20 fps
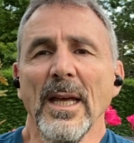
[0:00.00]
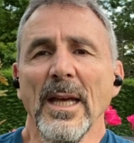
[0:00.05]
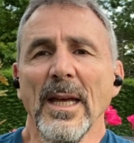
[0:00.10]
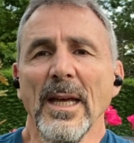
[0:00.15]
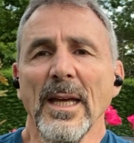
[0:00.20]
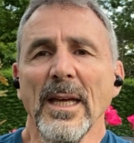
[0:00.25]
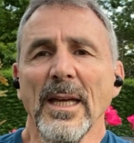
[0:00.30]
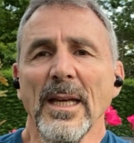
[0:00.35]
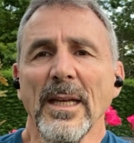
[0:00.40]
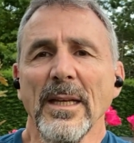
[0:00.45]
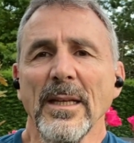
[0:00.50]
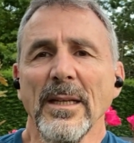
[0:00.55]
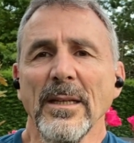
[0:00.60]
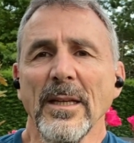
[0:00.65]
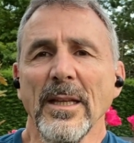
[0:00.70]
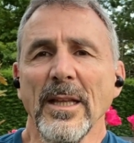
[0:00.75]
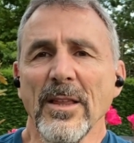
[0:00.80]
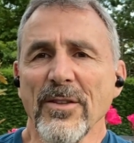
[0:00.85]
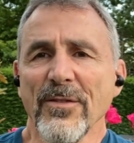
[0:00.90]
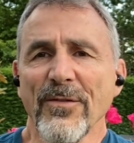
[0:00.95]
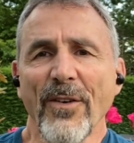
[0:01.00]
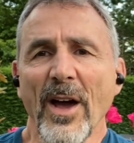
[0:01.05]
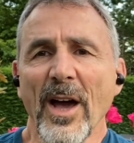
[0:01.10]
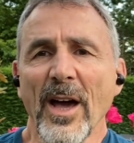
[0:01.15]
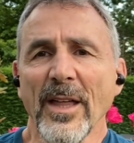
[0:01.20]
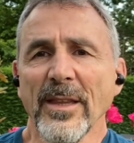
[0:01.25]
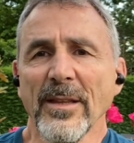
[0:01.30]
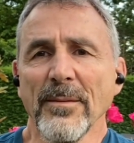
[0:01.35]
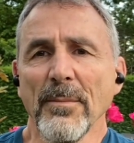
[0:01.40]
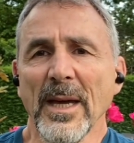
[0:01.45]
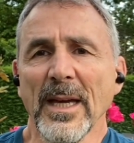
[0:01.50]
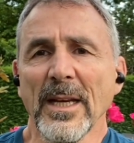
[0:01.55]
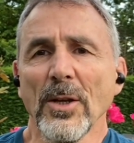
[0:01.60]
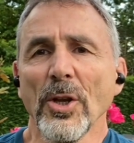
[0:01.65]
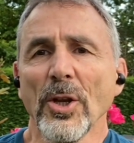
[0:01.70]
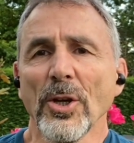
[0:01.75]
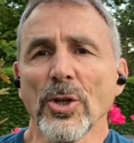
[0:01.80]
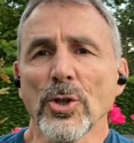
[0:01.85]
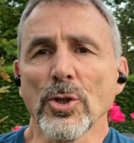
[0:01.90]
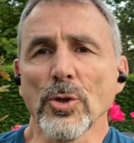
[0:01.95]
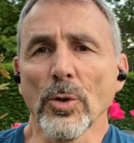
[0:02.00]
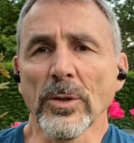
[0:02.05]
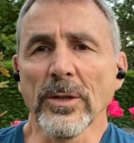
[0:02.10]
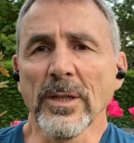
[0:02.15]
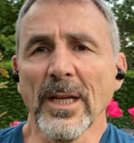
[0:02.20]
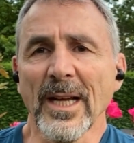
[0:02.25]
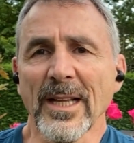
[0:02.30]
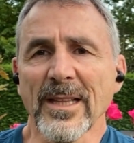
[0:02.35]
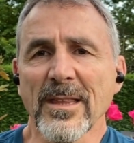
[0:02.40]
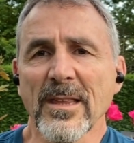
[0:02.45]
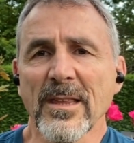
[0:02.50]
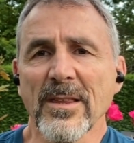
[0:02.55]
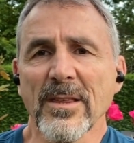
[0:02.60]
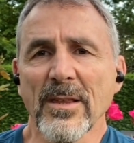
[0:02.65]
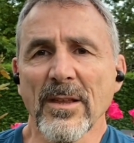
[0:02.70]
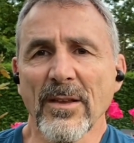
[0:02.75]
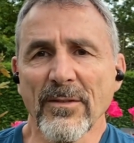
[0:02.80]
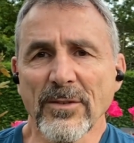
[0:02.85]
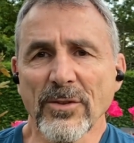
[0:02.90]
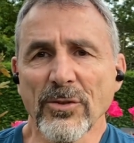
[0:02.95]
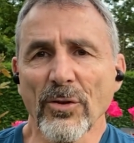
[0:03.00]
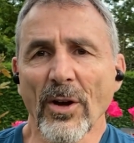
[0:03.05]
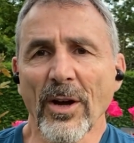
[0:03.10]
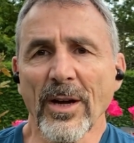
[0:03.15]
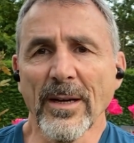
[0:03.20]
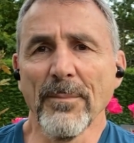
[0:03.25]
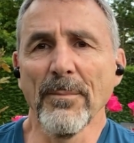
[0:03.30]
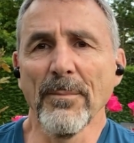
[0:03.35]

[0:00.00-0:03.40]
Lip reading: And his father made a lot of shortcuts trying